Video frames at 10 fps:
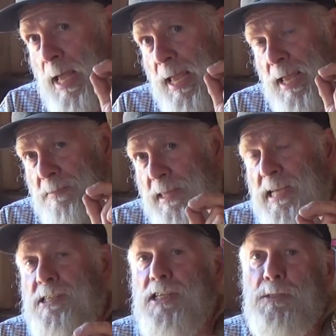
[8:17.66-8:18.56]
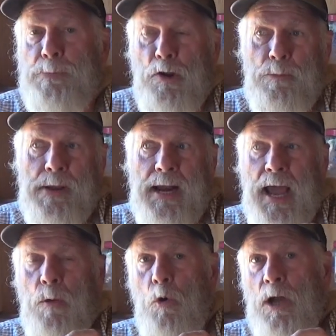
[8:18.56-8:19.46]
in this experiment,
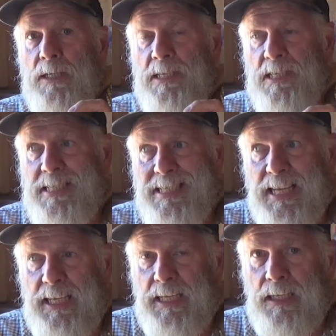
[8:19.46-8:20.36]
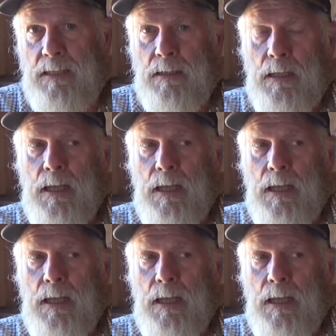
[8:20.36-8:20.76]
I want to see